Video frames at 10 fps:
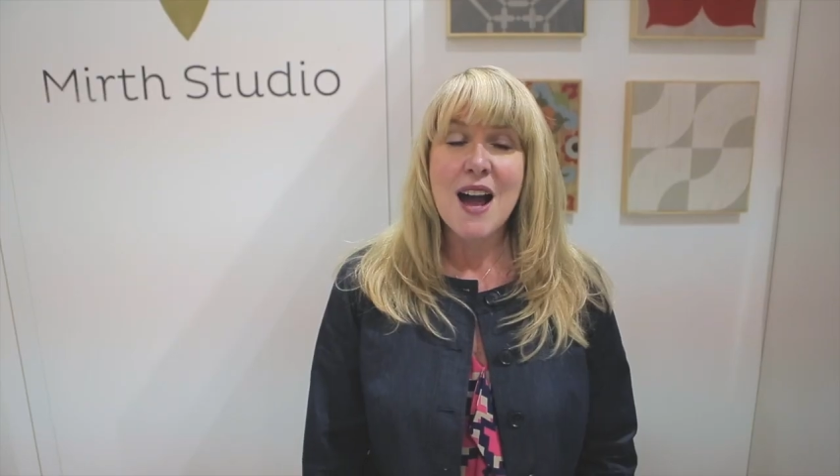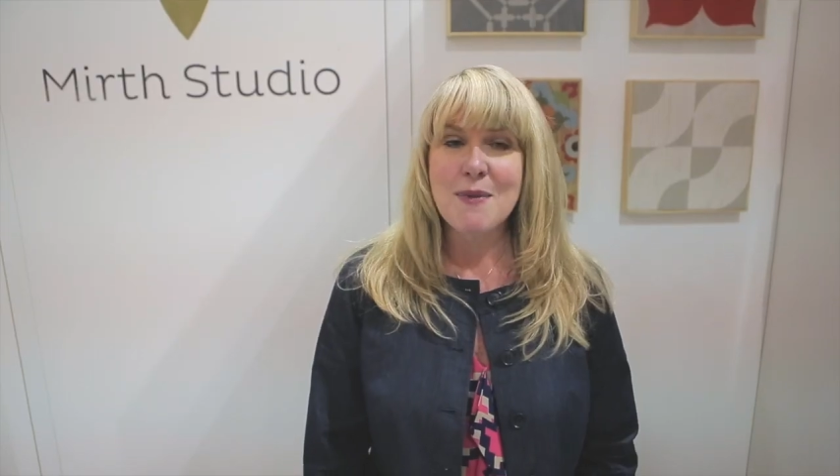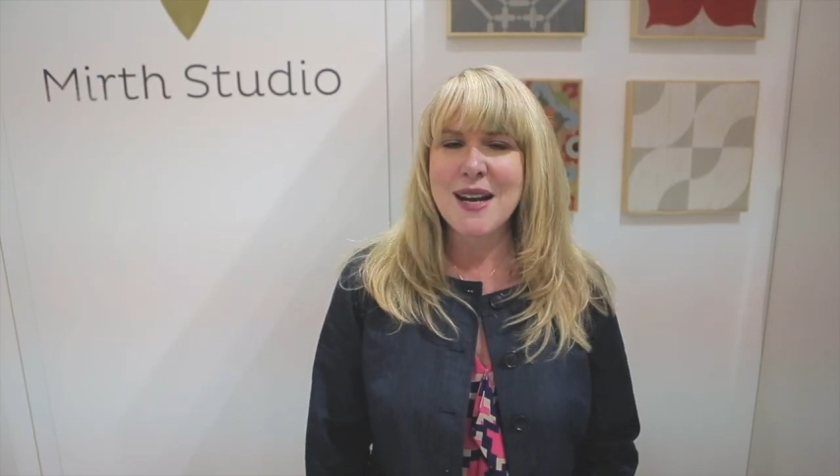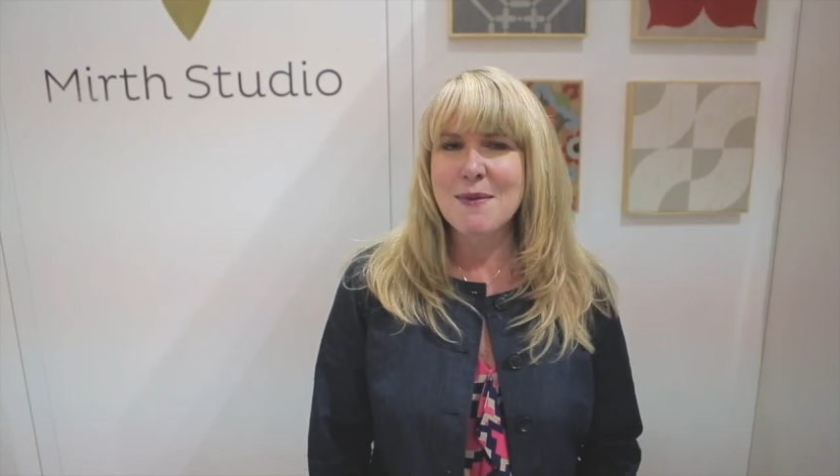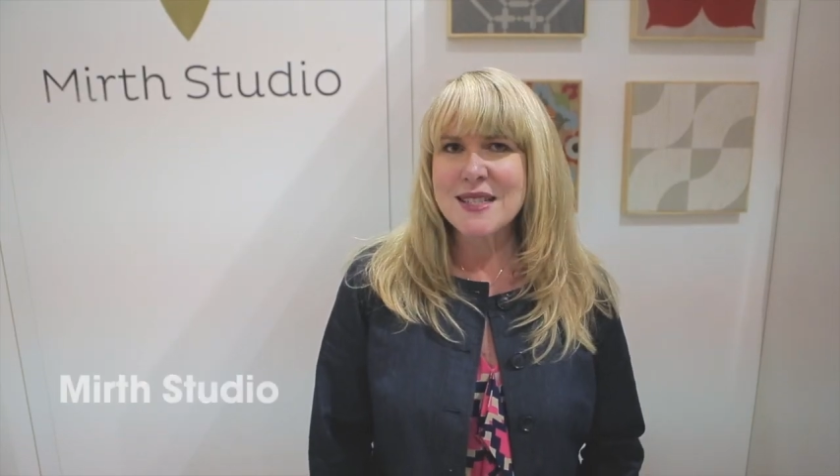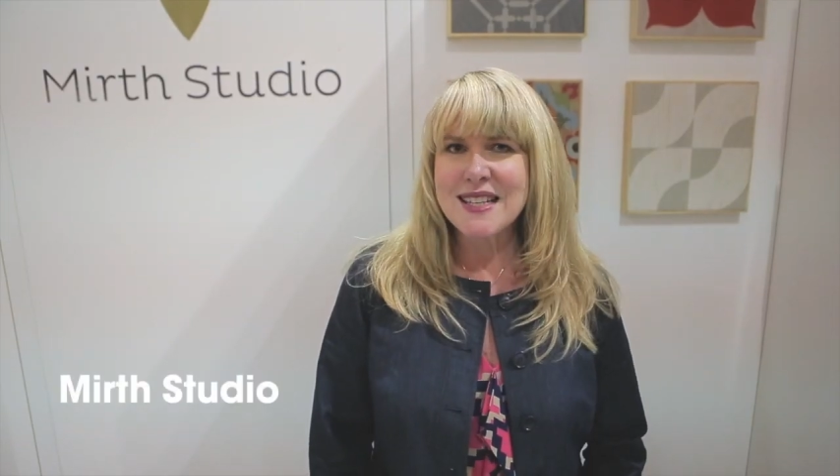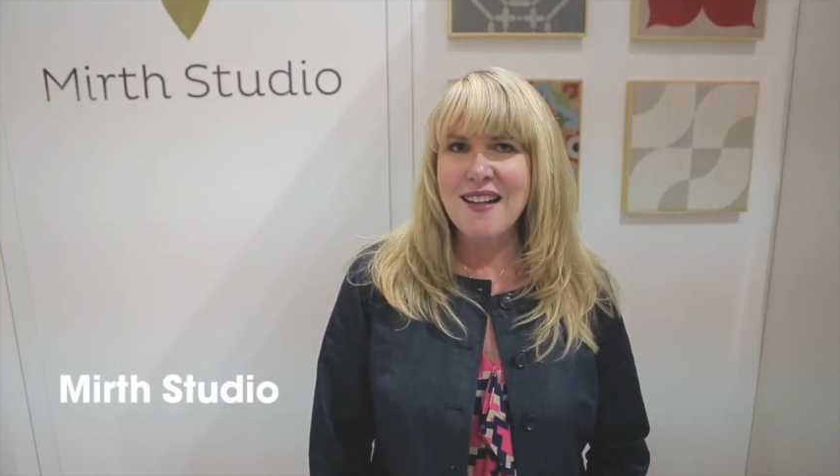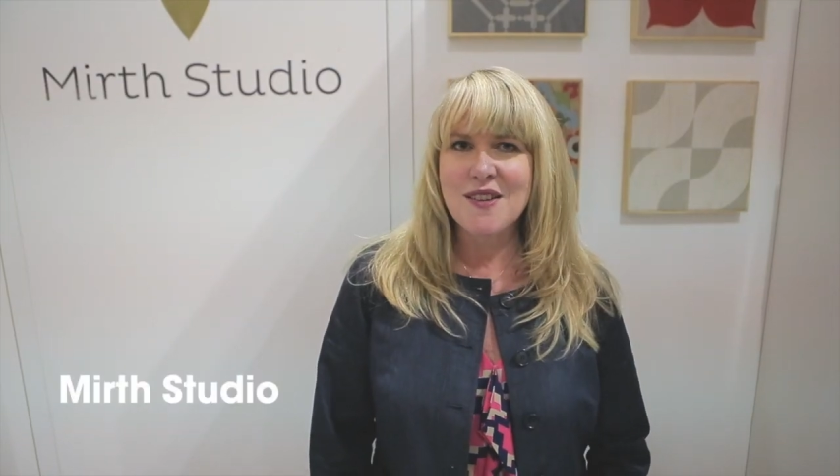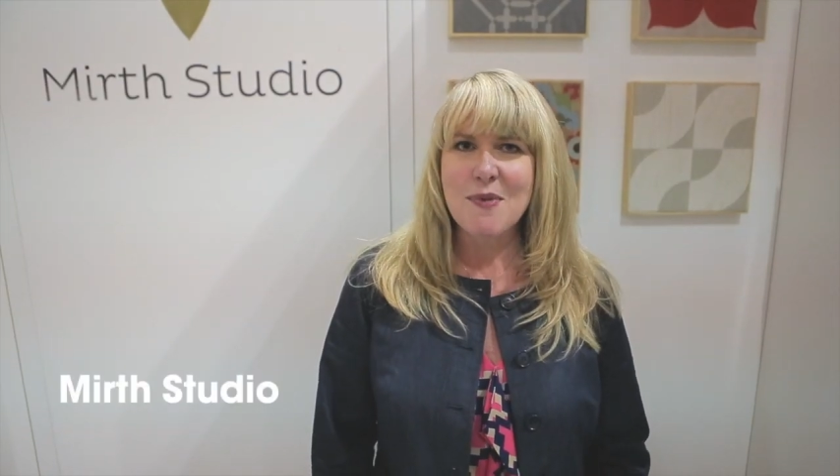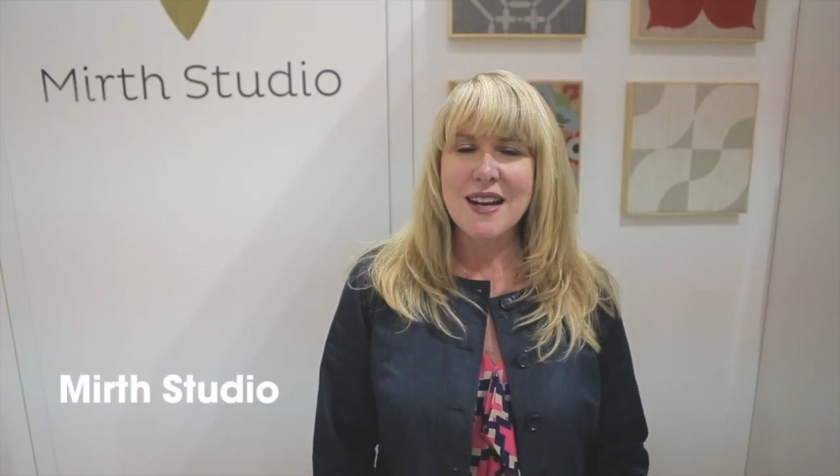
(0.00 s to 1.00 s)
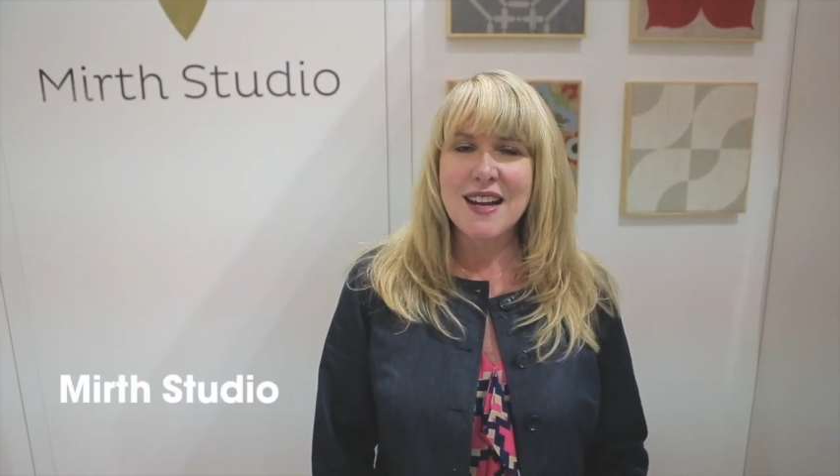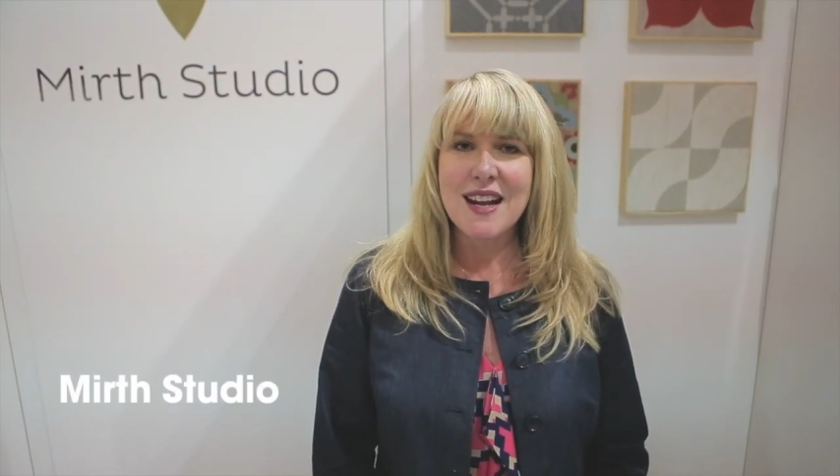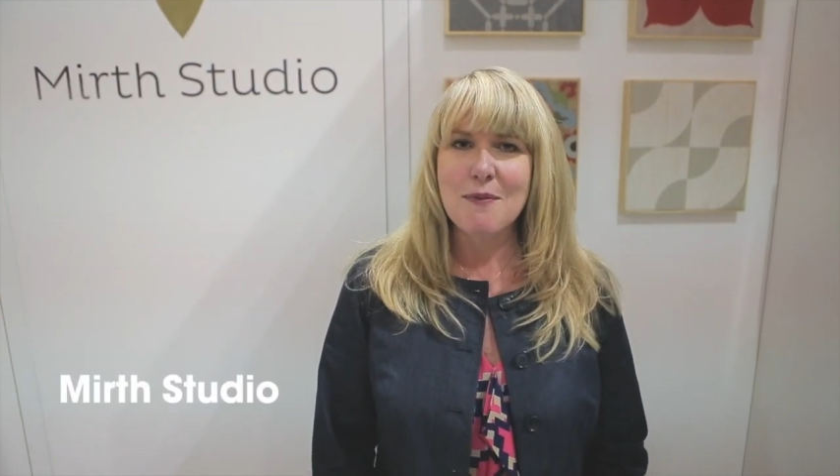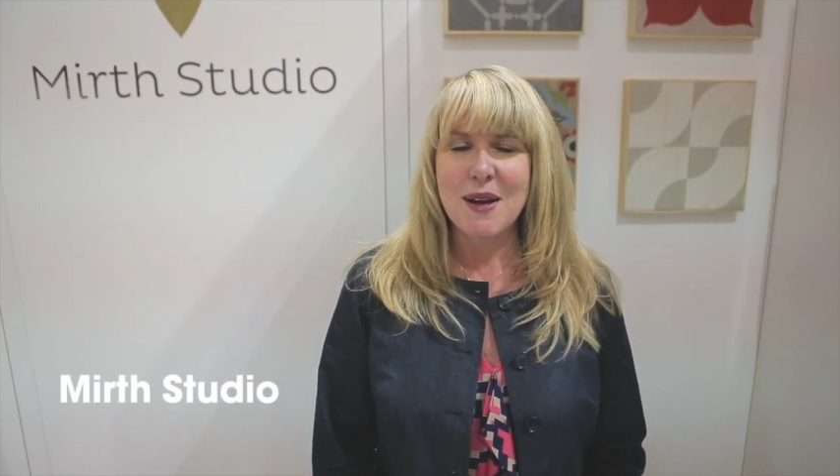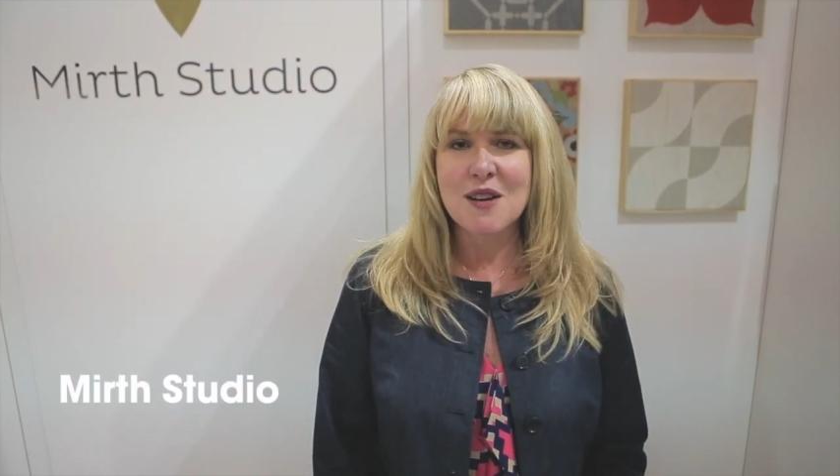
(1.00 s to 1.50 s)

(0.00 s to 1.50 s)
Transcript: My name is Sally Bennett and my